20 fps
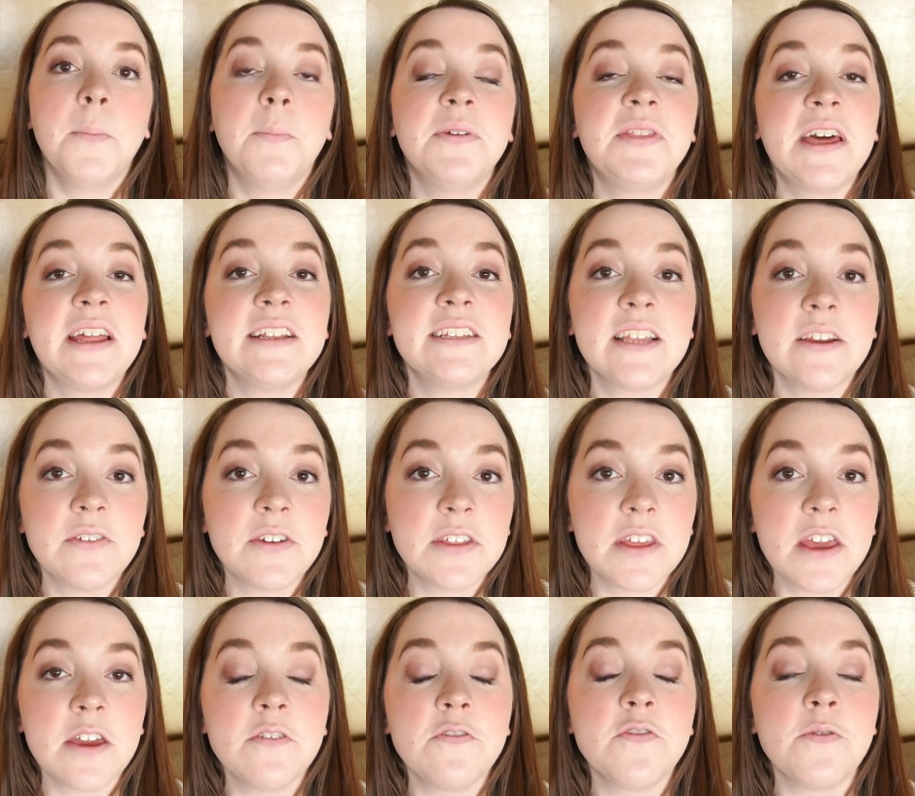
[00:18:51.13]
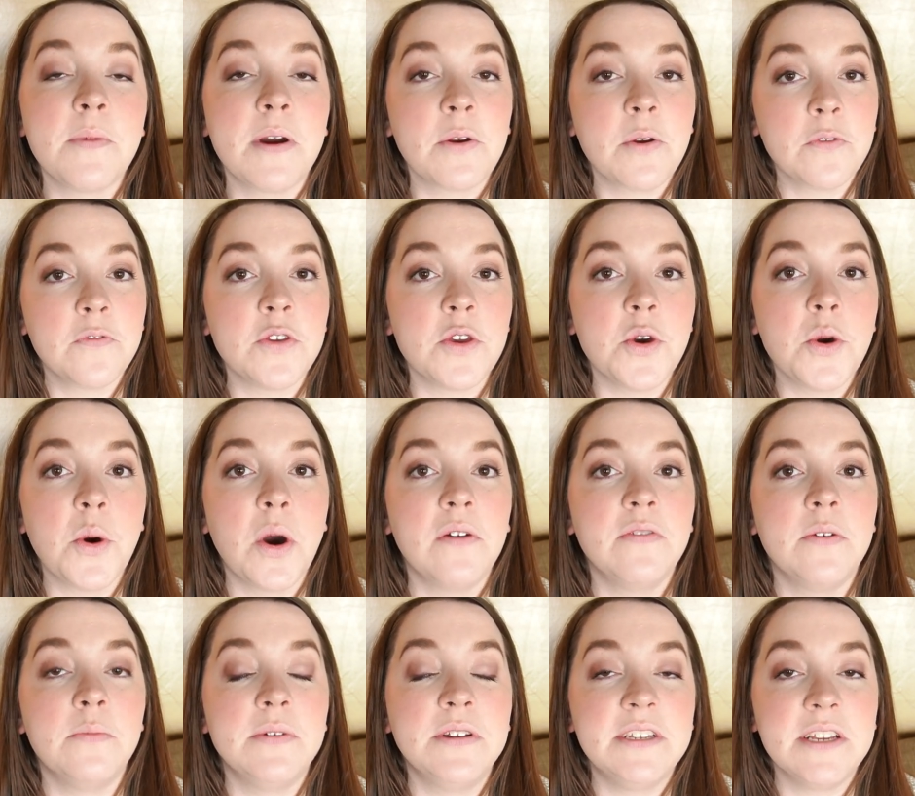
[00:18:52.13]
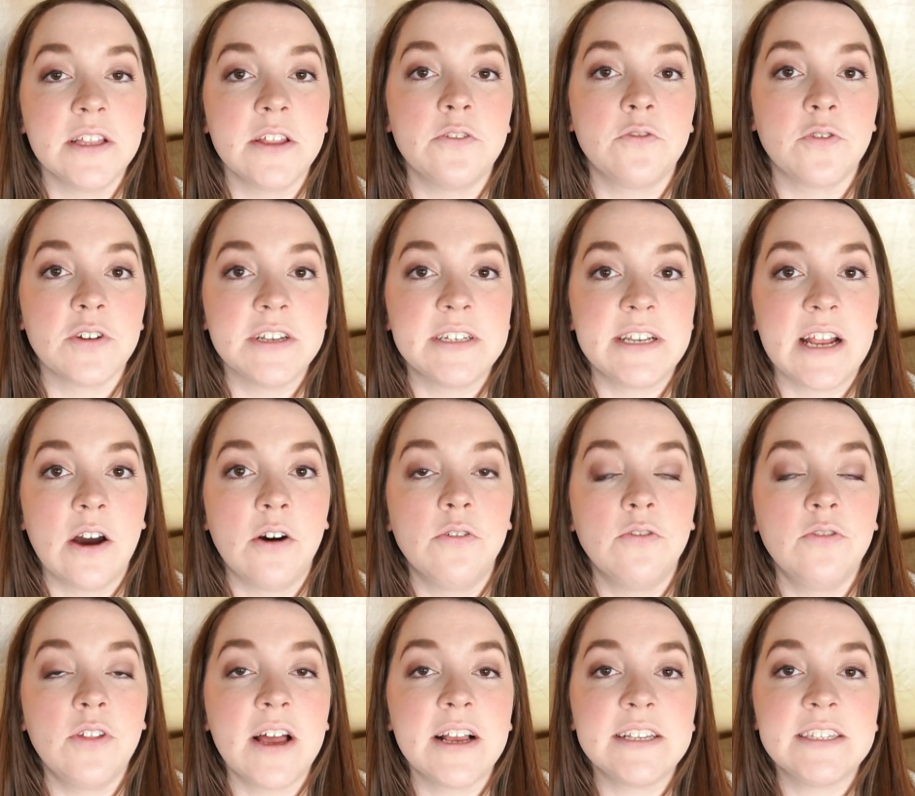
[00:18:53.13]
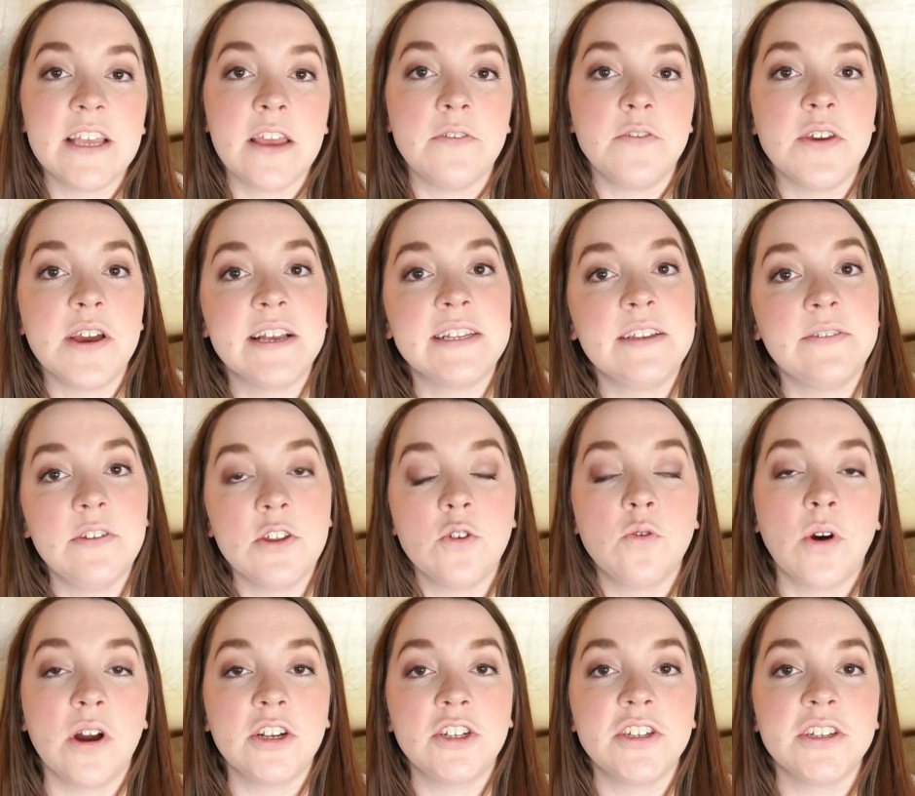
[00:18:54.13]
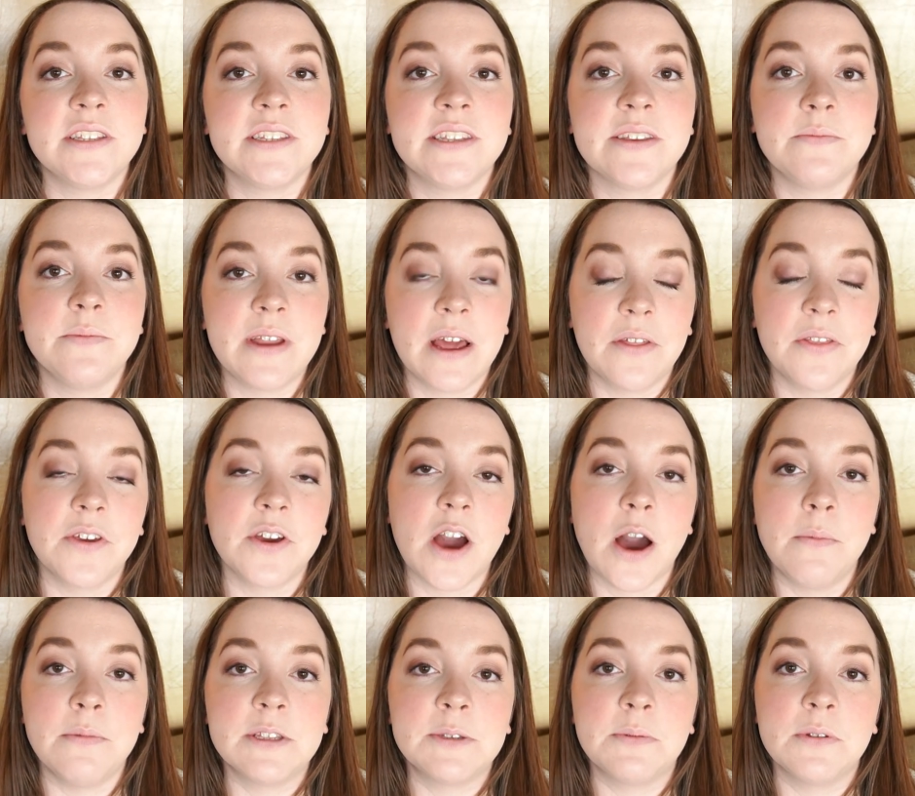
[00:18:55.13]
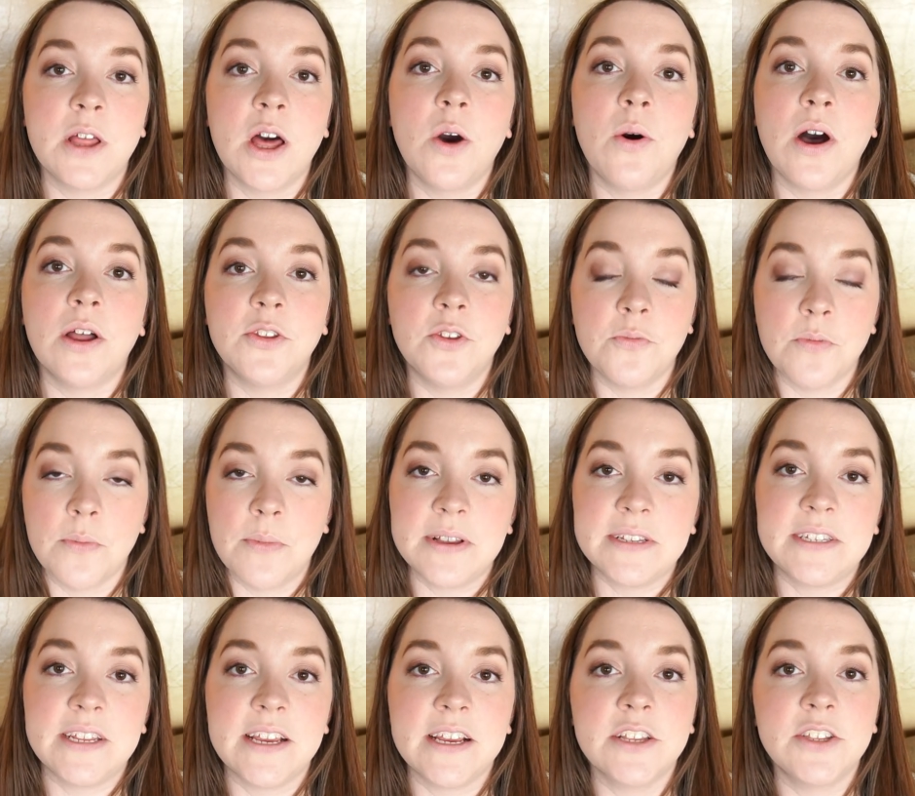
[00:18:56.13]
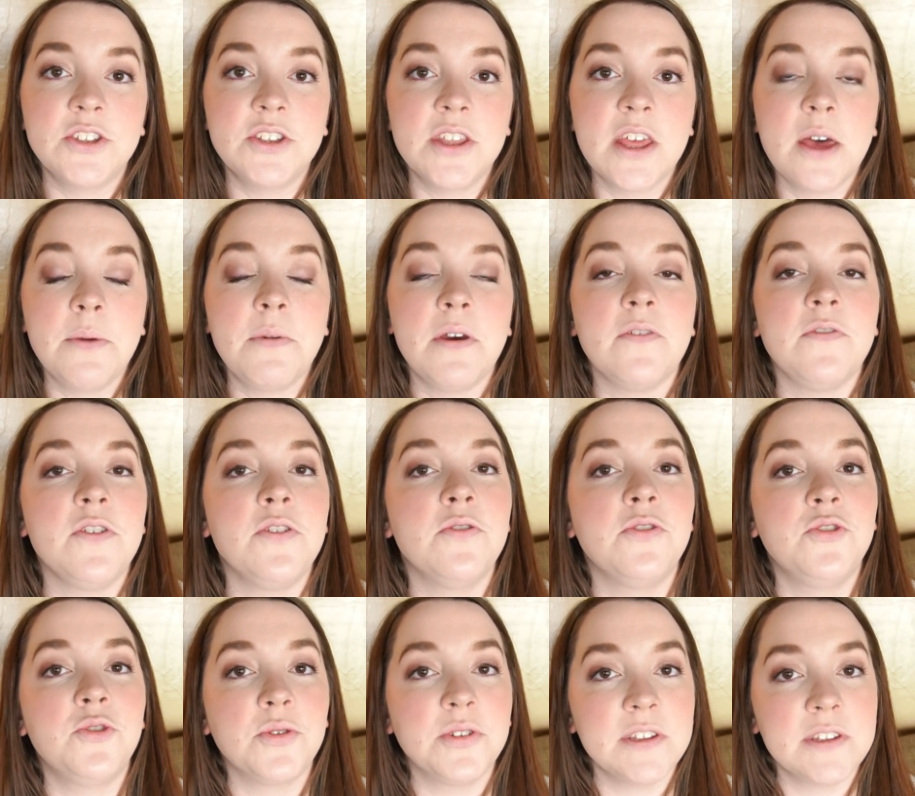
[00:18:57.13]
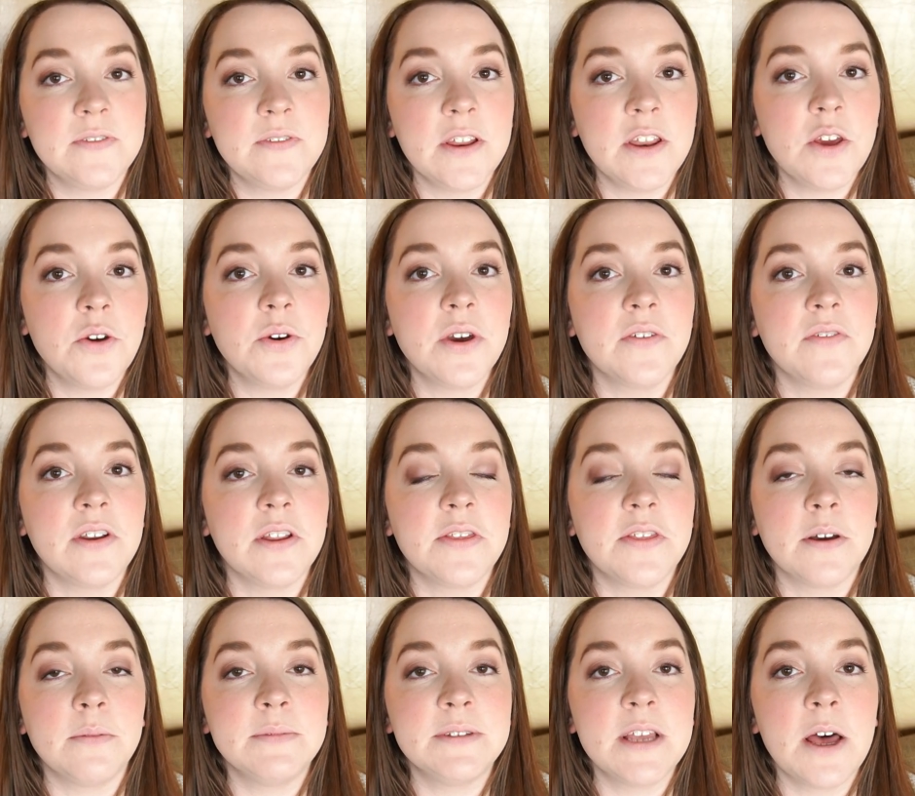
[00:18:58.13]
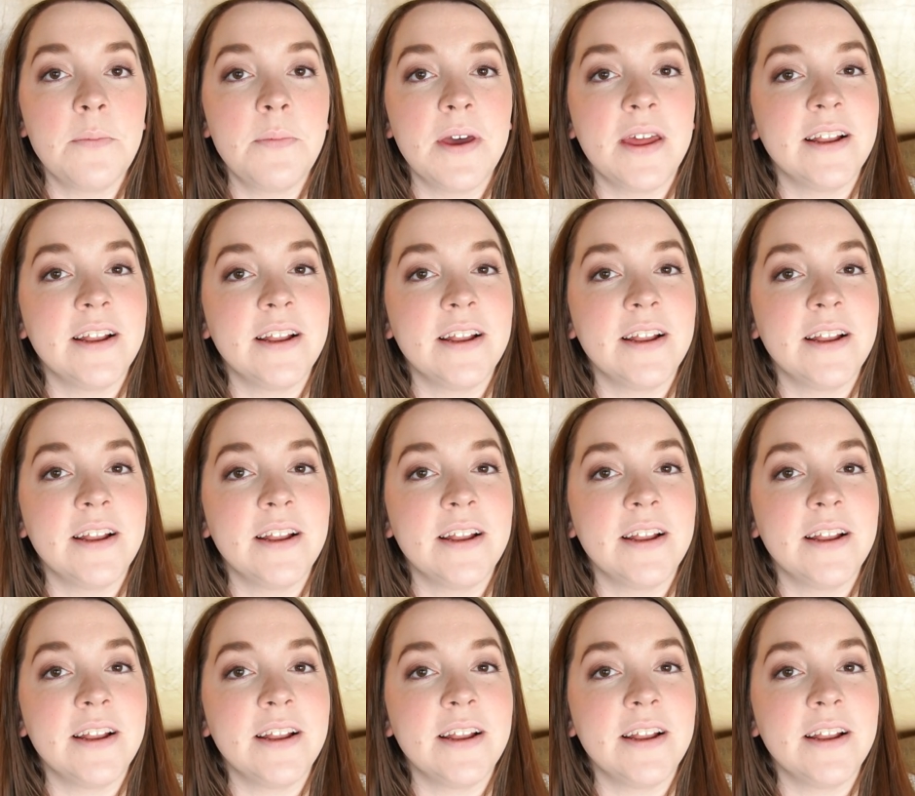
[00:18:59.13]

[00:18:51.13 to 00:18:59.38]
But that is everything for my review of the Medela Freestyle Flex. If you guys have any questions, leave them down in the comments below. I'll do my best to answer them. If you enjoyed this video, give it a thumbs up.